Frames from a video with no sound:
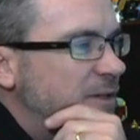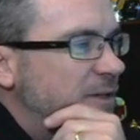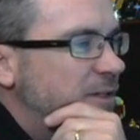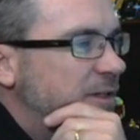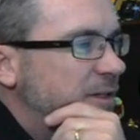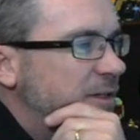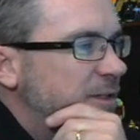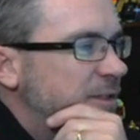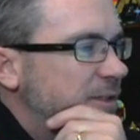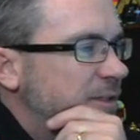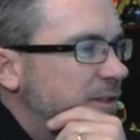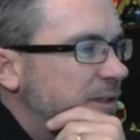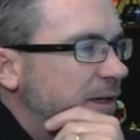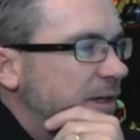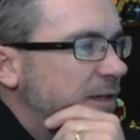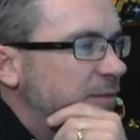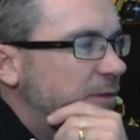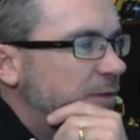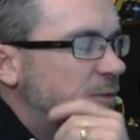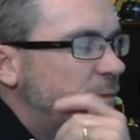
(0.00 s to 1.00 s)
since i
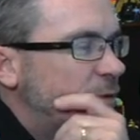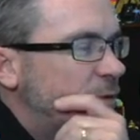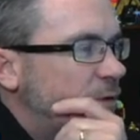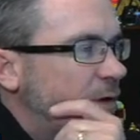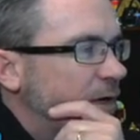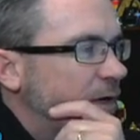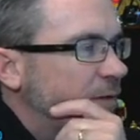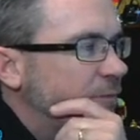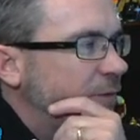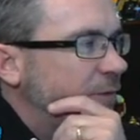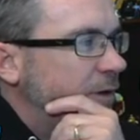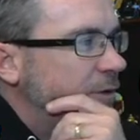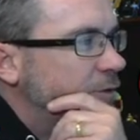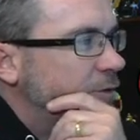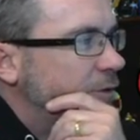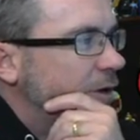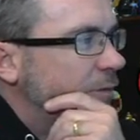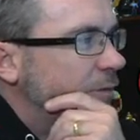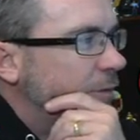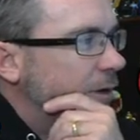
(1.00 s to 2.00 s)
just been trying to finish
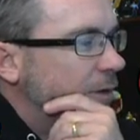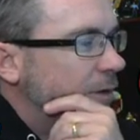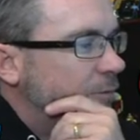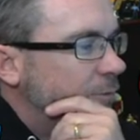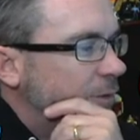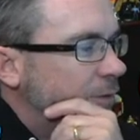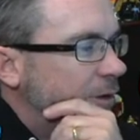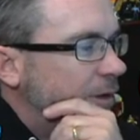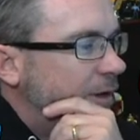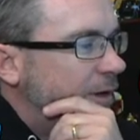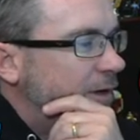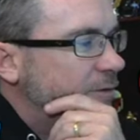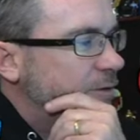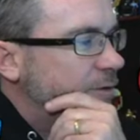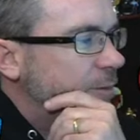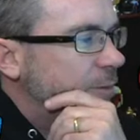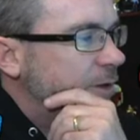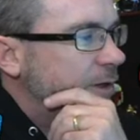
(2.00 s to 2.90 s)
her, I've had a lot of trouble